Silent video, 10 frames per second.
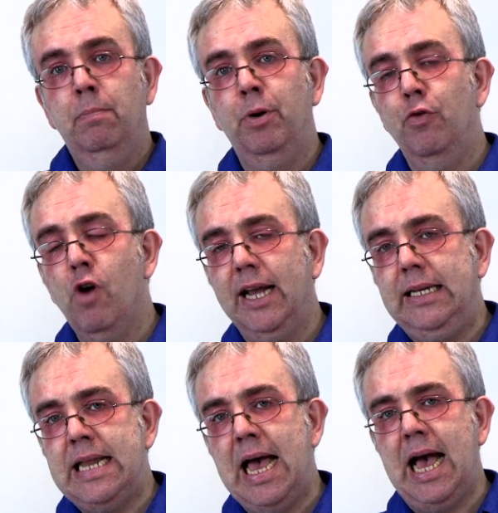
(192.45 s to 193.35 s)
But
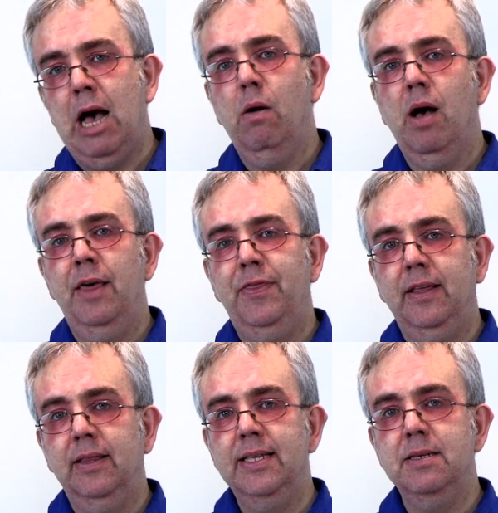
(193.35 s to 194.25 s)
right now, I
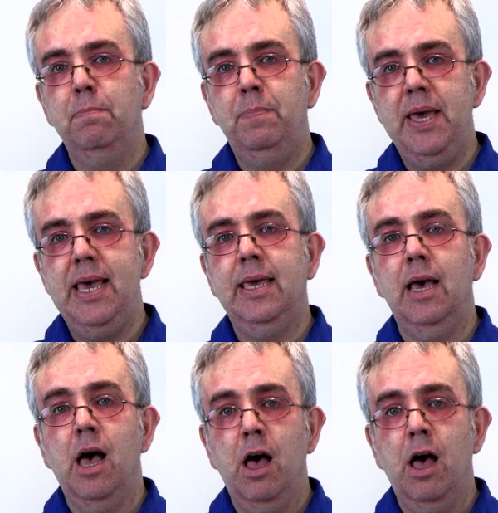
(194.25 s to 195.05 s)
think there's a big